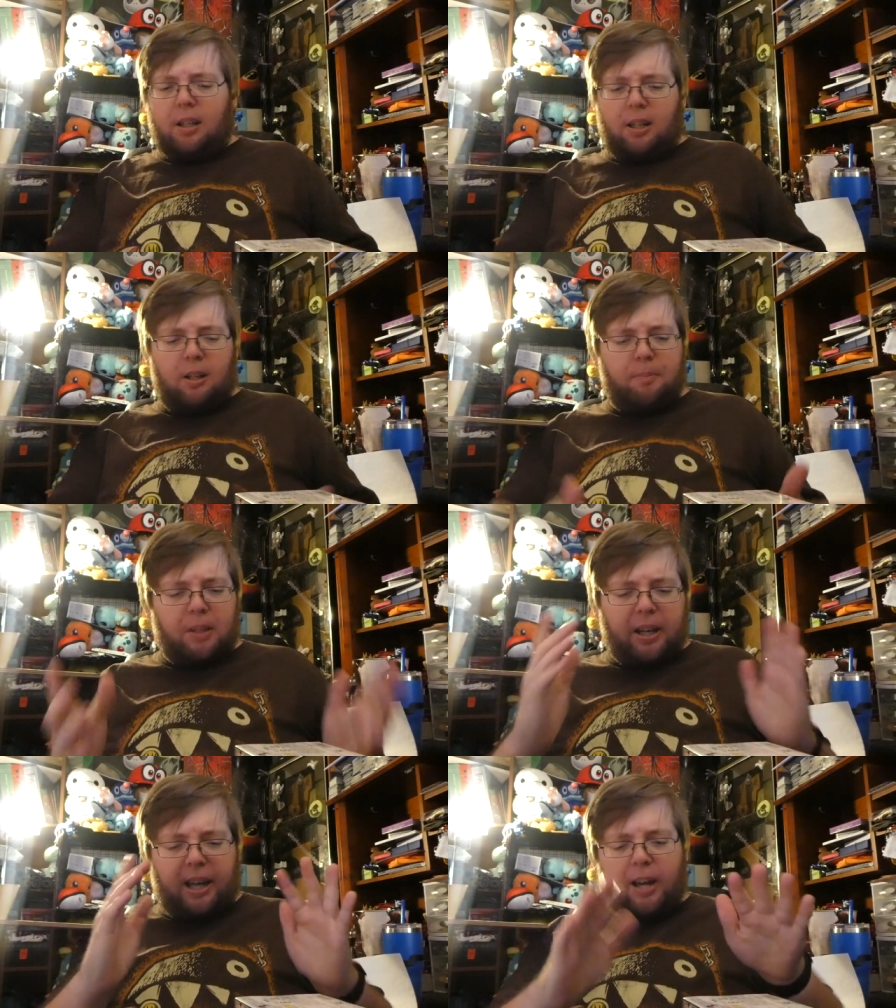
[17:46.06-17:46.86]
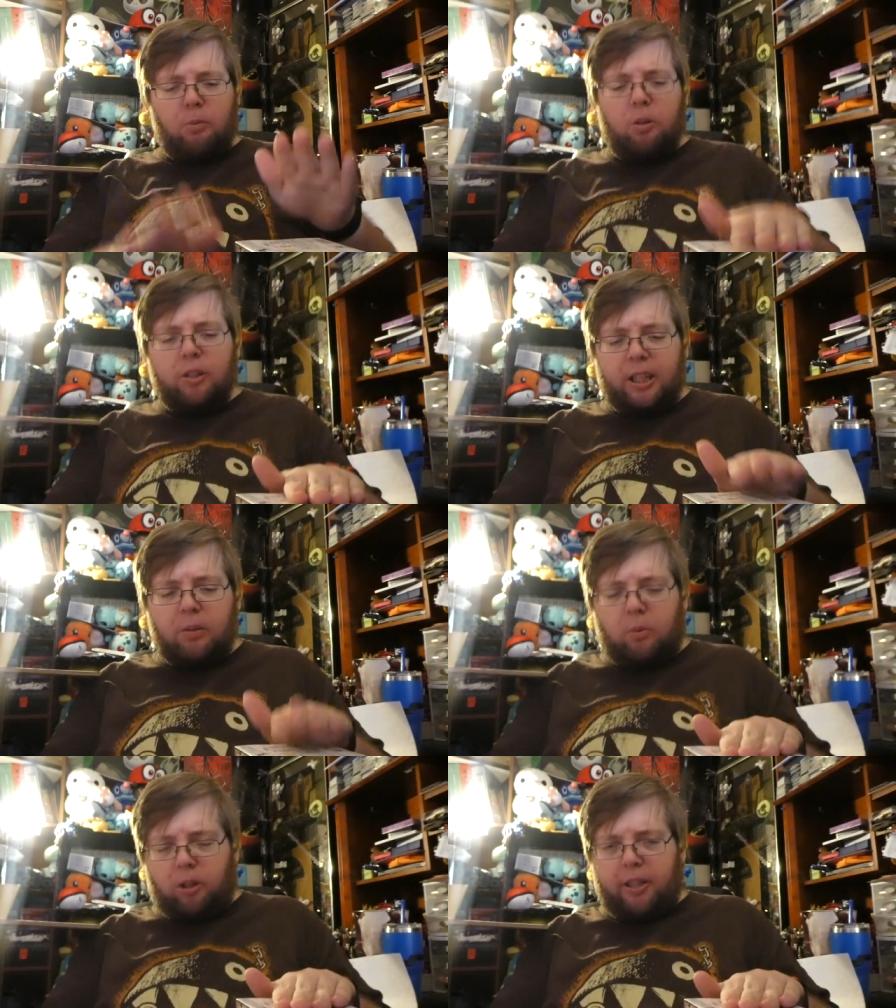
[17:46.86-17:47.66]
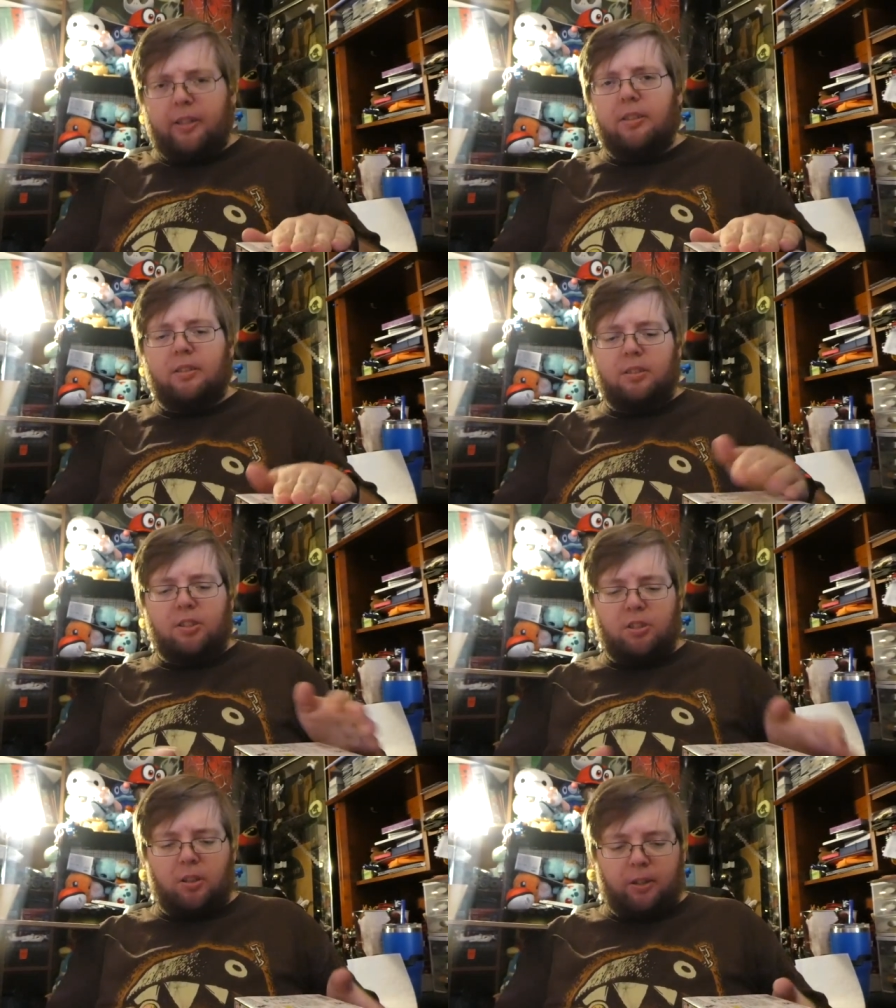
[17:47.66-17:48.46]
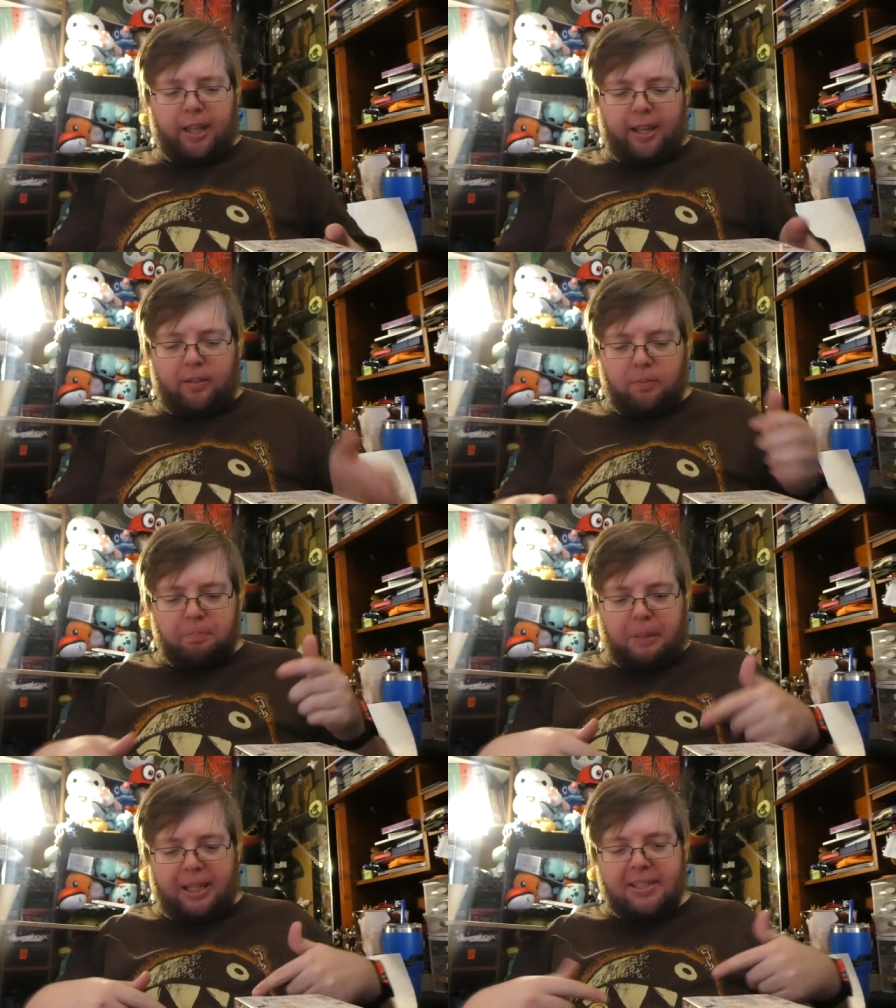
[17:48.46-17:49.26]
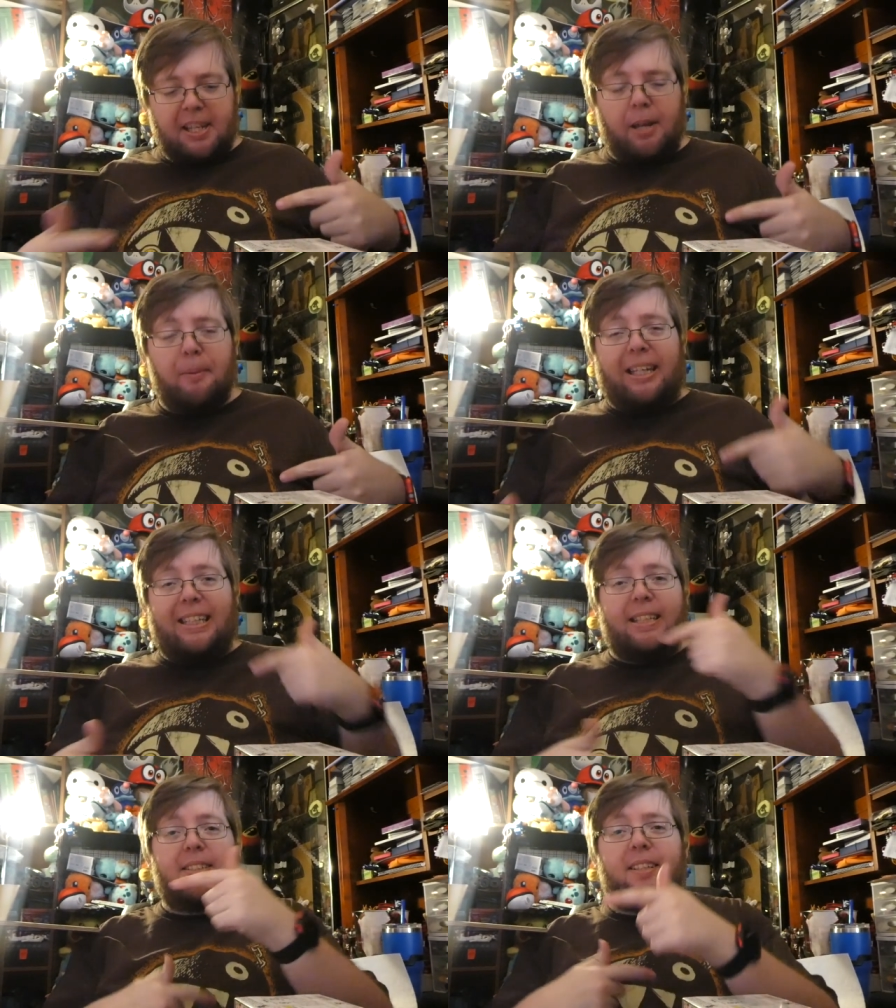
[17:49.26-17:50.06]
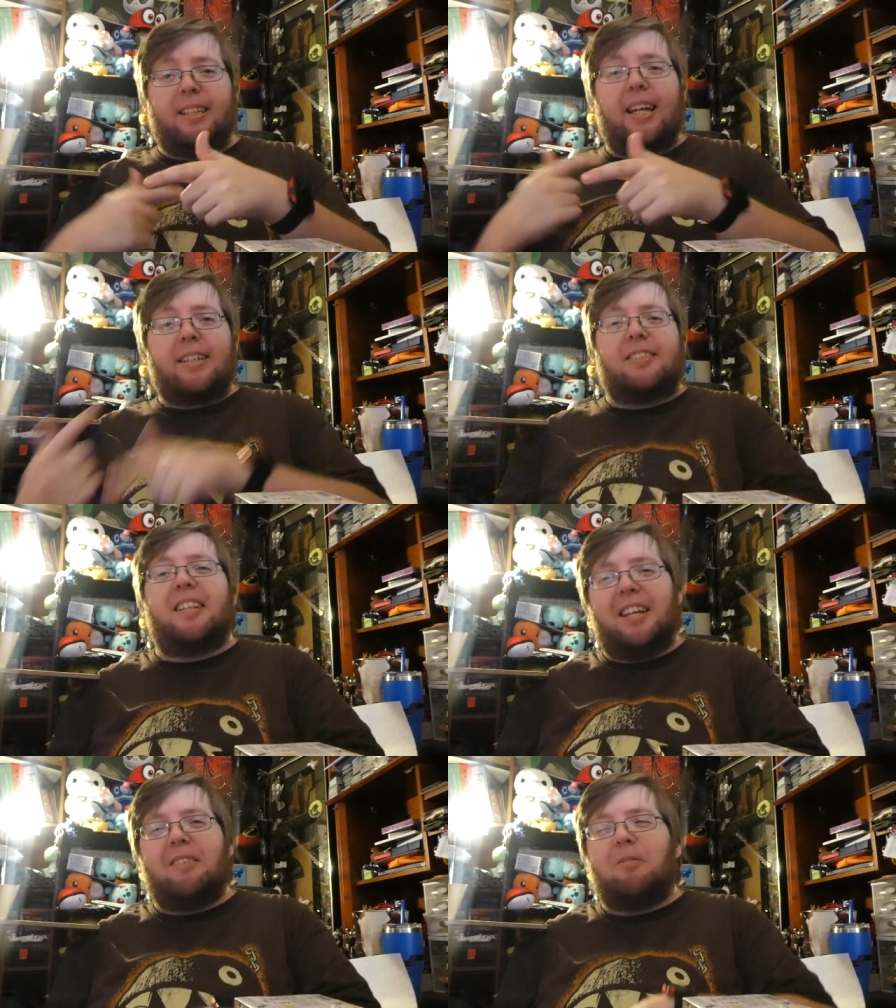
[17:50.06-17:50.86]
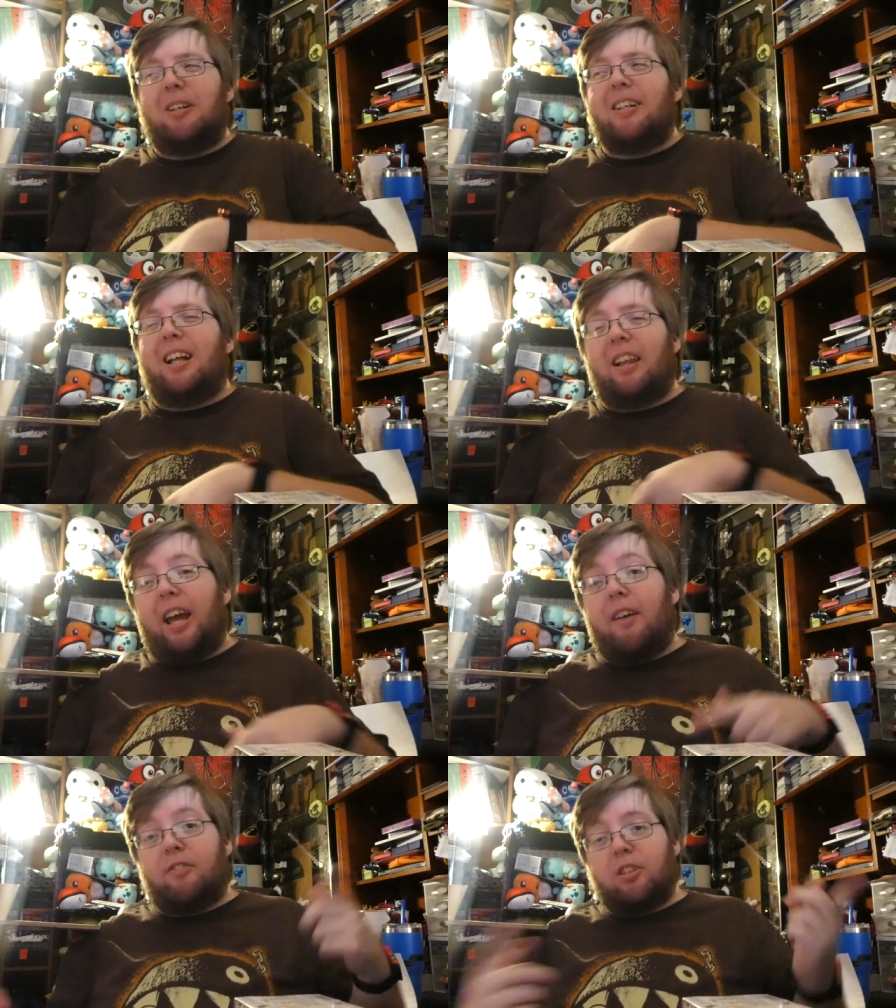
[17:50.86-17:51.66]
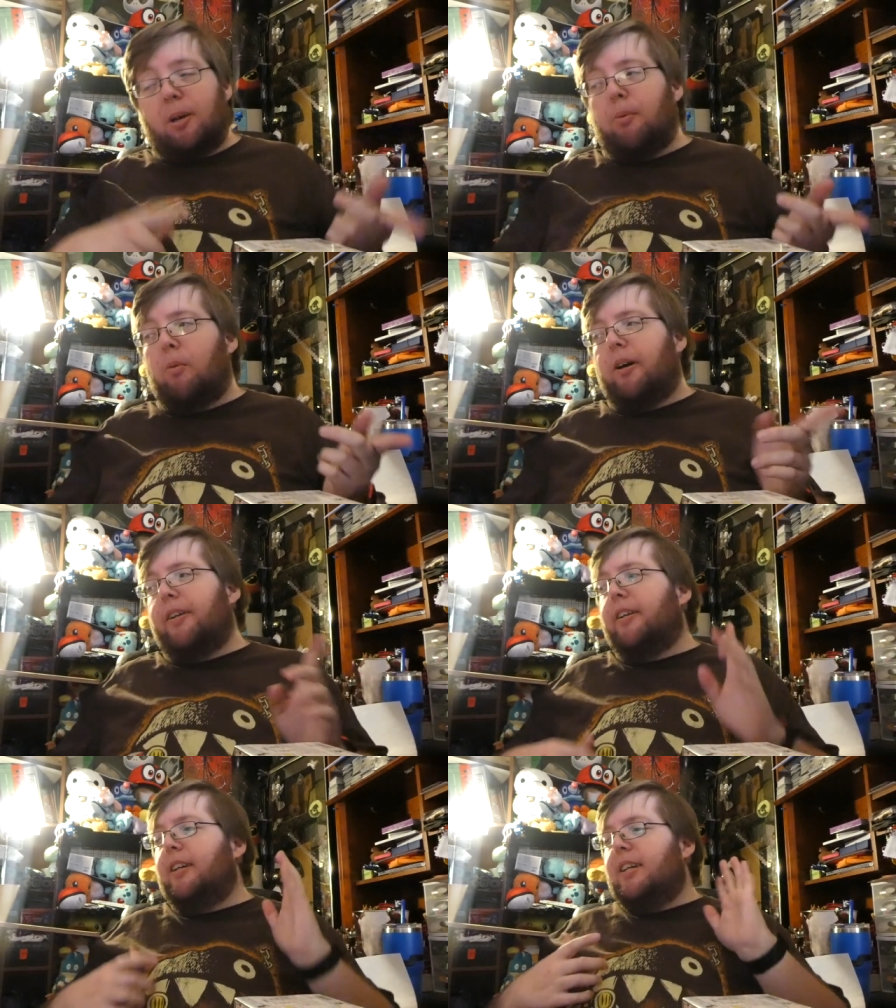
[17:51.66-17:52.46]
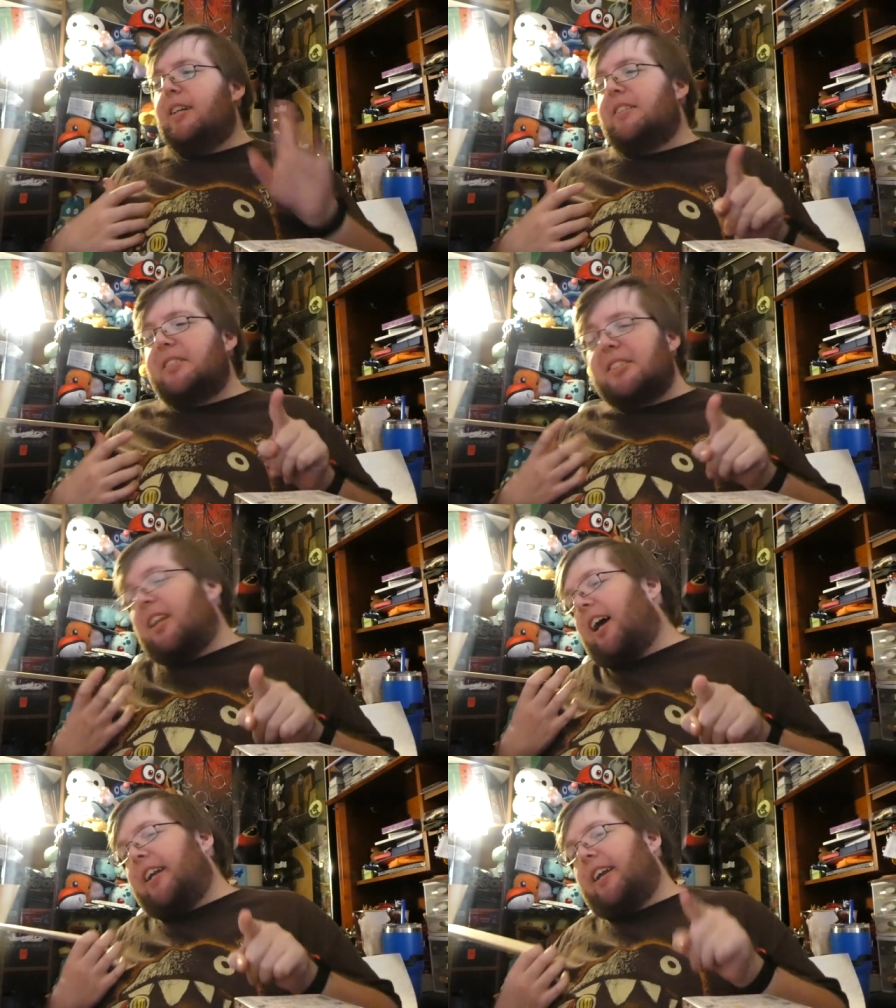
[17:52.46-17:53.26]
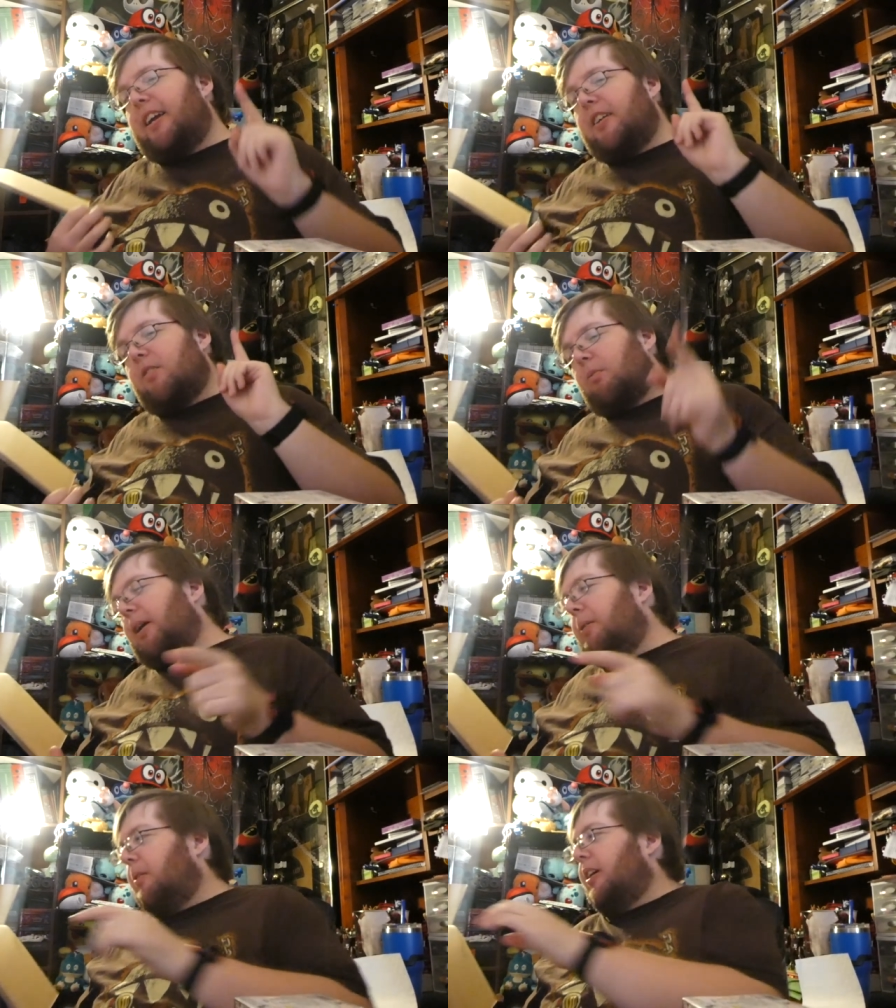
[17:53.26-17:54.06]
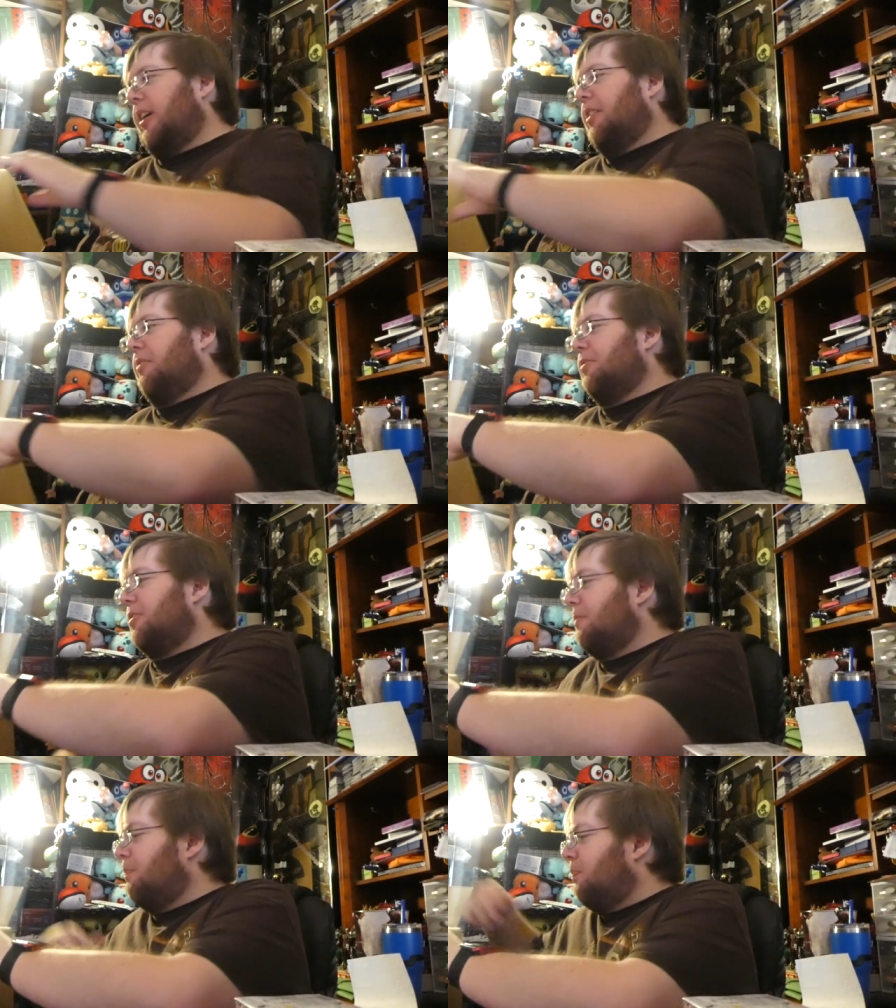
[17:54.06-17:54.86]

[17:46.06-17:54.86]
um, I, I will get one, so that by the time I get to the X-Aid one, I'll have the double one to slot in right where it goes.